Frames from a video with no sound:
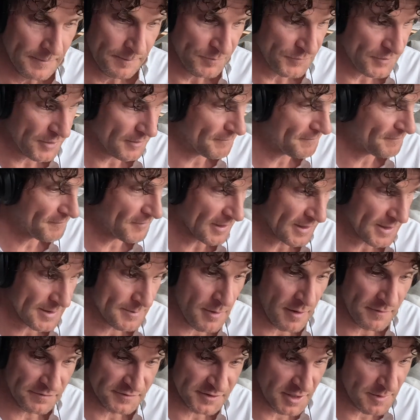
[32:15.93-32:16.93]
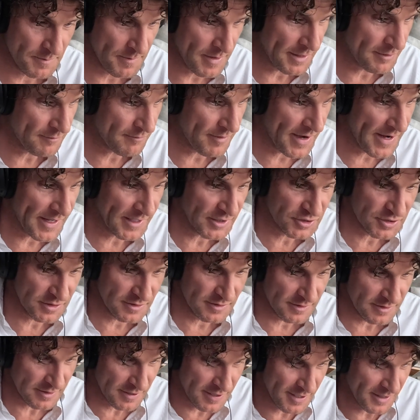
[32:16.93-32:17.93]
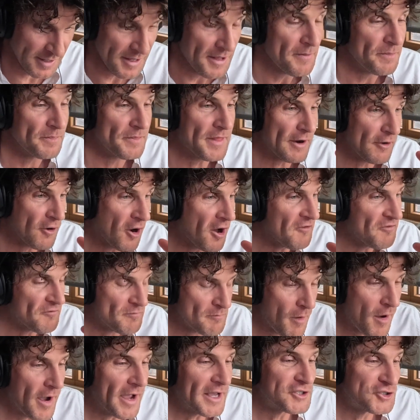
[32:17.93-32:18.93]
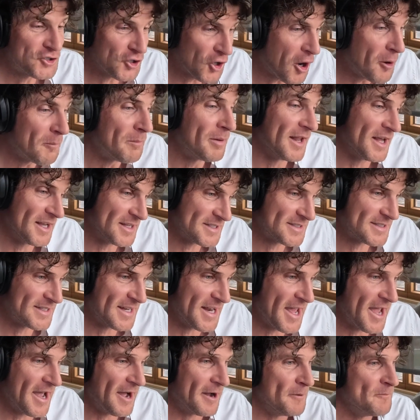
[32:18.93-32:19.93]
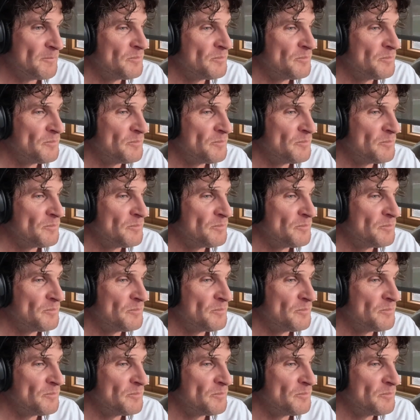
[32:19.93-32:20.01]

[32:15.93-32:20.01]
you flick them off to the med reg, and they're off my job list now.